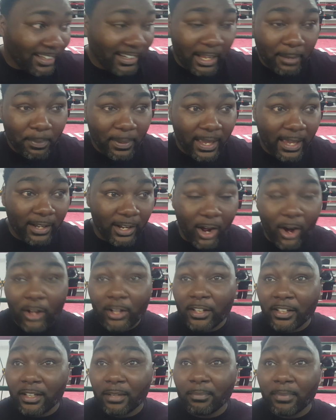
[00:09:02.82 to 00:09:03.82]
Are they paying
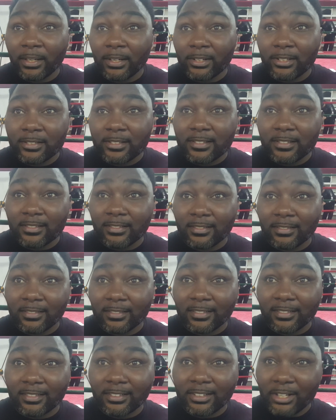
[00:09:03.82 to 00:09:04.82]
all of your bills?
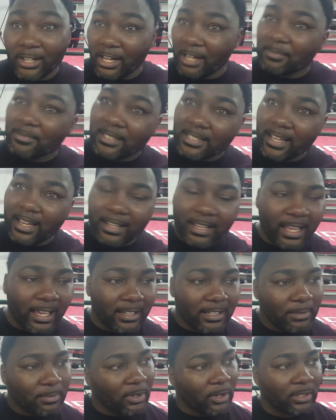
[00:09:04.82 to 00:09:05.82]
You know what I'm saying?
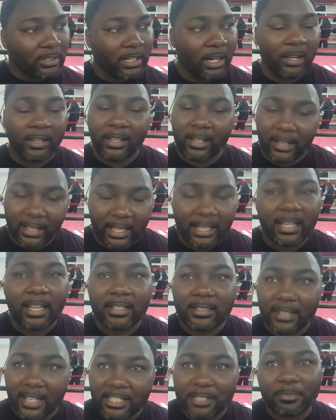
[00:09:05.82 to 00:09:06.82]
Like, come on, dog. Like,
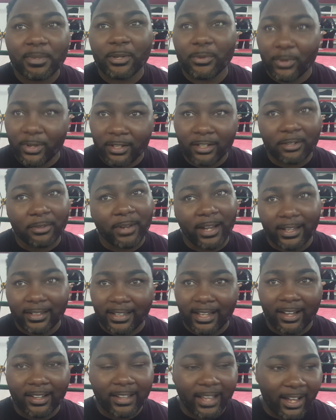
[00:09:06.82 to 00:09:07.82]
let's be real right
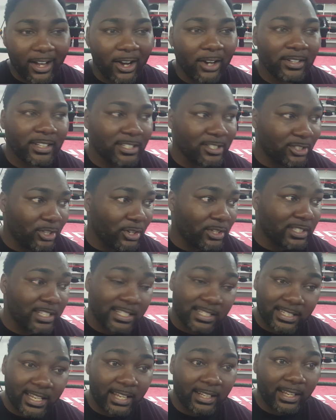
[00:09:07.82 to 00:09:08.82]
now. Like, all these dudes that
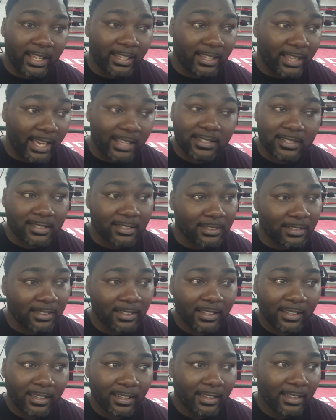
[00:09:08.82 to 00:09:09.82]
saying they gangster,
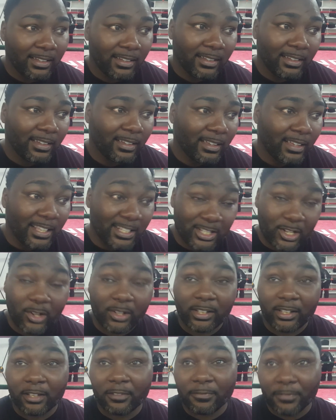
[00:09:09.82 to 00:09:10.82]
there's
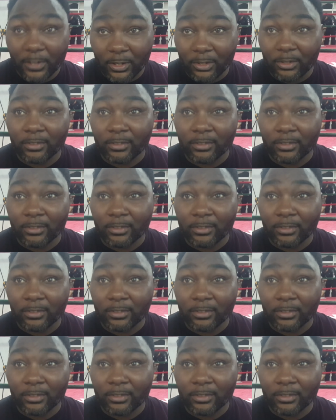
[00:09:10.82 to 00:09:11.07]
only a few.